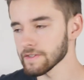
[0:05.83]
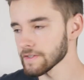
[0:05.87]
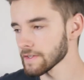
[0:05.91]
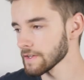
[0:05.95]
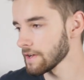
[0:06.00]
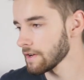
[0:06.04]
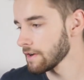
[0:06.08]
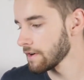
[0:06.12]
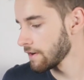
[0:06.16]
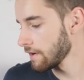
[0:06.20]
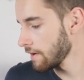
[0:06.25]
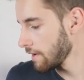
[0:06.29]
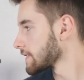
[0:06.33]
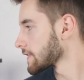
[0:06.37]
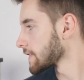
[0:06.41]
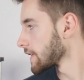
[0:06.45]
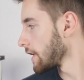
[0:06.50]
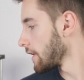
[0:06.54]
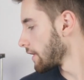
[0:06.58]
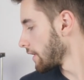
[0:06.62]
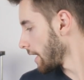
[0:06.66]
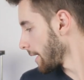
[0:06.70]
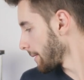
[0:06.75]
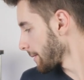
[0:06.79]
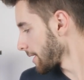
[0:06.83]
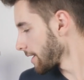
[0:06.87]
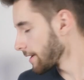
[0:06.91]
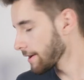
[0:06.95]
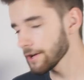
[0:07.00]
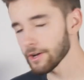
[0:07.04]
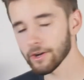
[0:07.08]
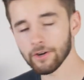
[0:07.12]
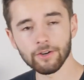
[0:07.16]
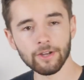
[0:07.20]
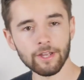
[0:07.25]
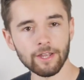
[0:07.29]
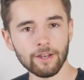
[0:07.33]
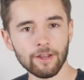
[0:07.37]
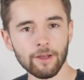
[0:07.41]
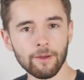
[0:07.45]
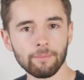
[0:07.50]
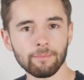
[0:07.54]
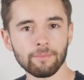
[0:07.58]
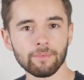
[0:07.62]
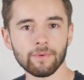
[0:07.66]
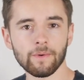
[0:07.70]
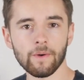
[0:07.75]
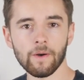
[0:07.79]
So, so I'm gonna hook it
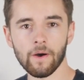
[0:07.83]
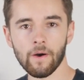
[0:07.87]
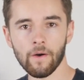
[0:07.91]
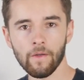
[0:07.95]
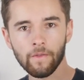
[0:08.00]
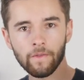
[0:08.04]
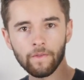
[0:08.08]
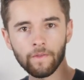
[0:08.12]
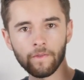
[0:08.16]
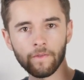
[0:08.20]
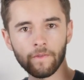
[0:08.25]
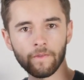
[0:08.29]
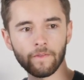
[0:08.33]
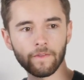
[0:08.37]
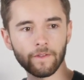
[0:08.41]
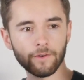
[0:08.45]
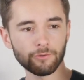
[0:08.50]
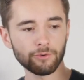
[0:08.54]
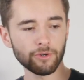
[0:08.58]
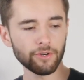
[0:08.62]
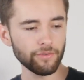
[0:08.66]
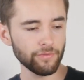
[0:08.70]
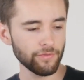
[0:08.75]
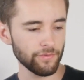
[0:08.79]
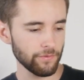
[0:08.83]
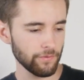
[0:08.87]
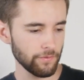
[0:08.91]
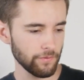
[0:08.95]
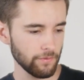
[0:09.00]
up on the roof,